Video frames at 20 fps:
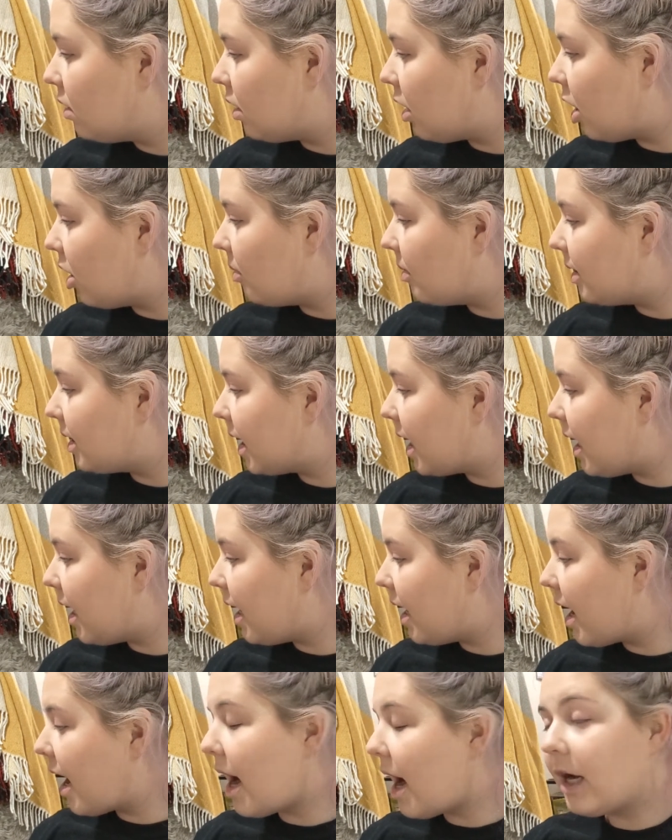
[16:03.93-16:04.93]
Urban
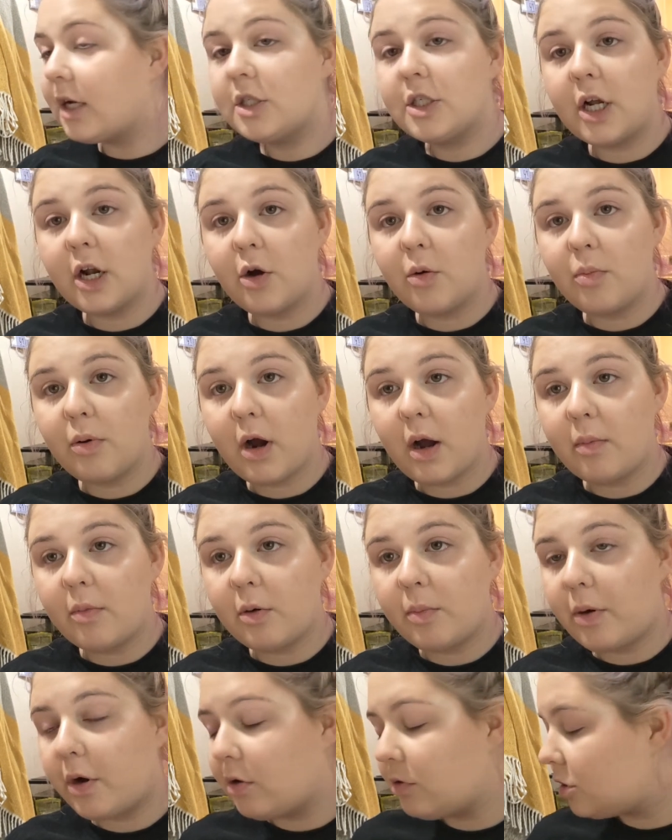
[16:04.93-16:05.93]
Decay Eyeshadow
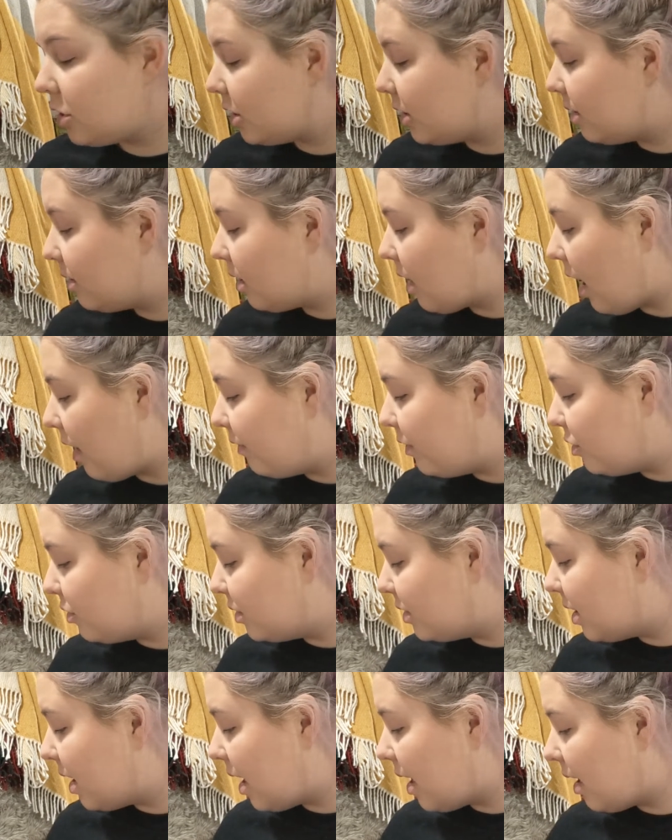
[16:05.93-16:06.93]
Primer Potion. I've
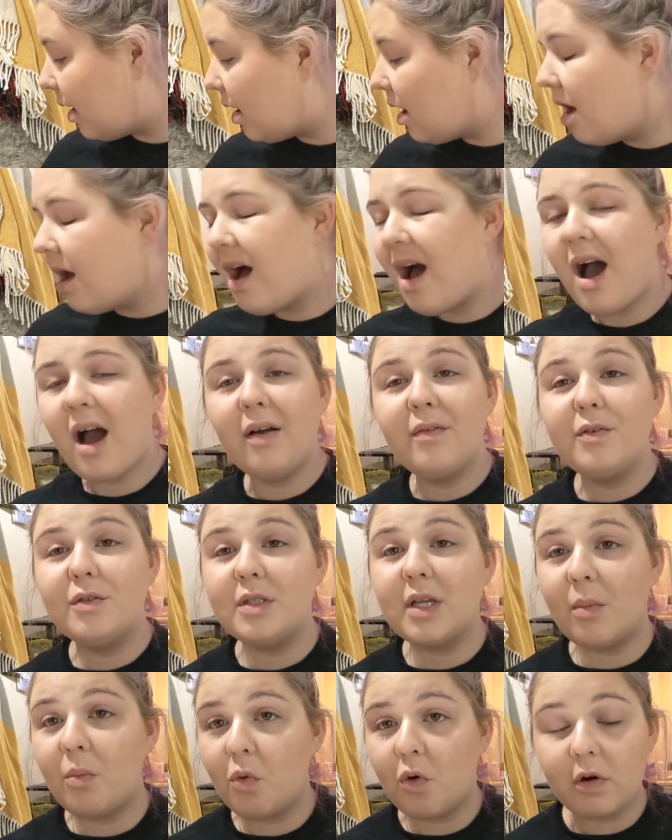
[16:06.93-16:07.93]
used that. I've used
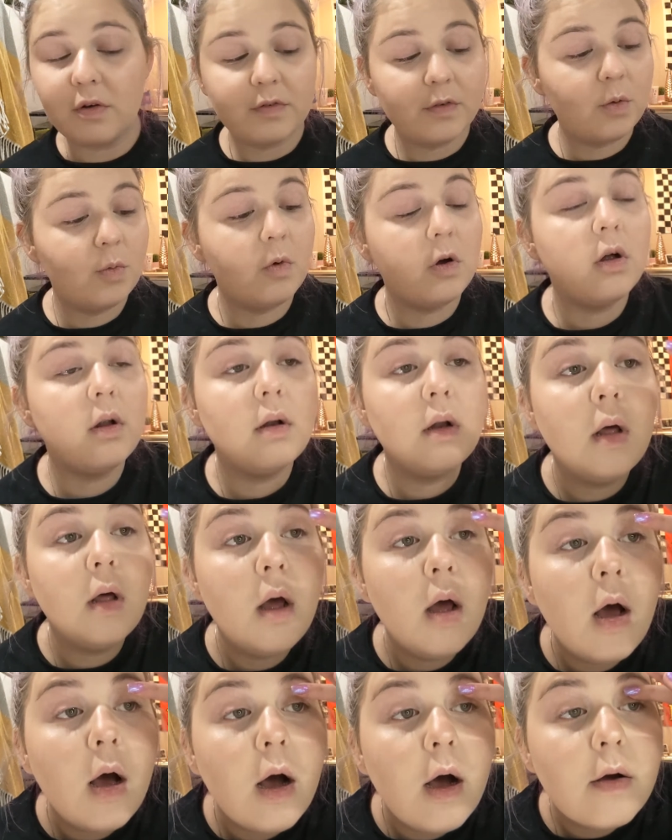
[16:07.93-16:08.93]
that Morphe one.
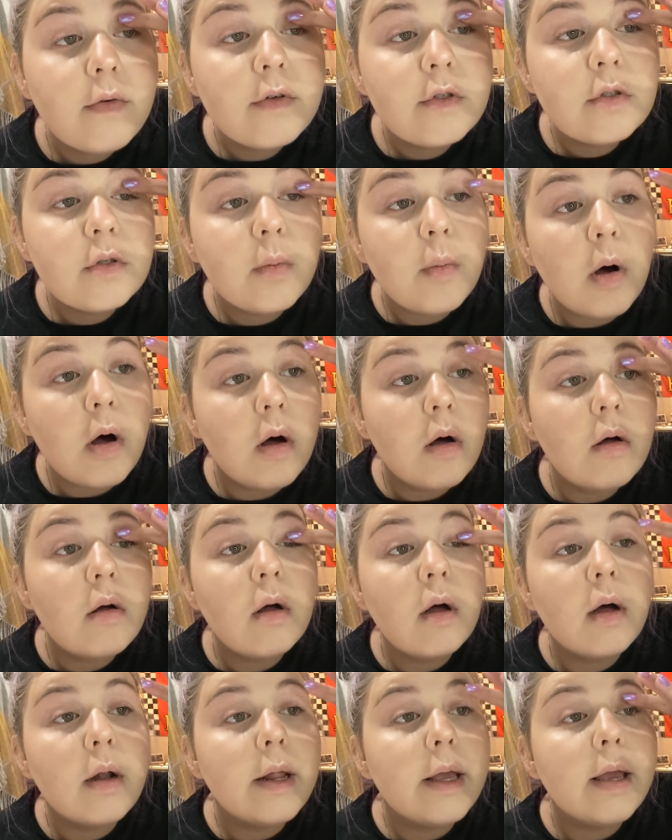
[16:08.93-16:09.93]
I've used them all,
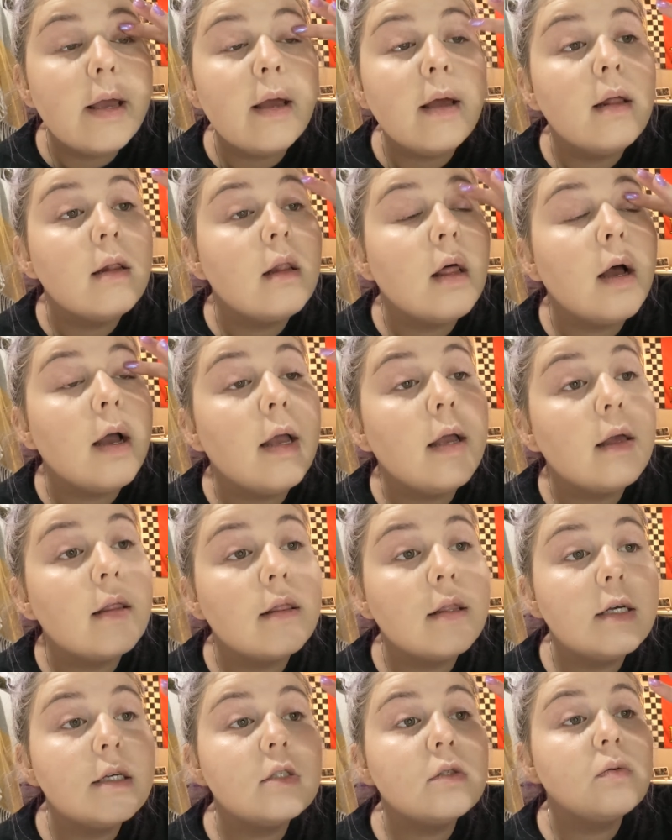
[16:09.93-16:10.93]
honey. And like
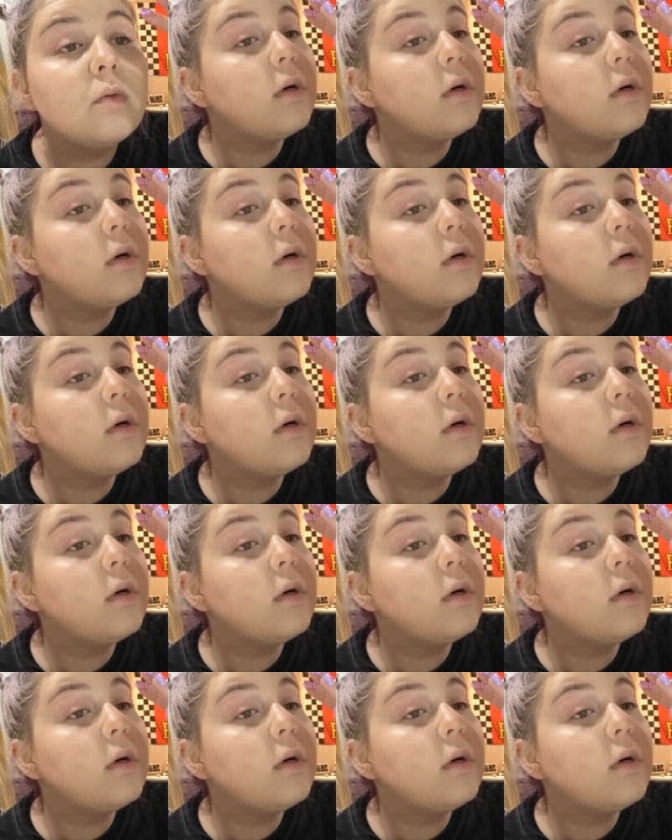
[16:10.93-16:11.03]
this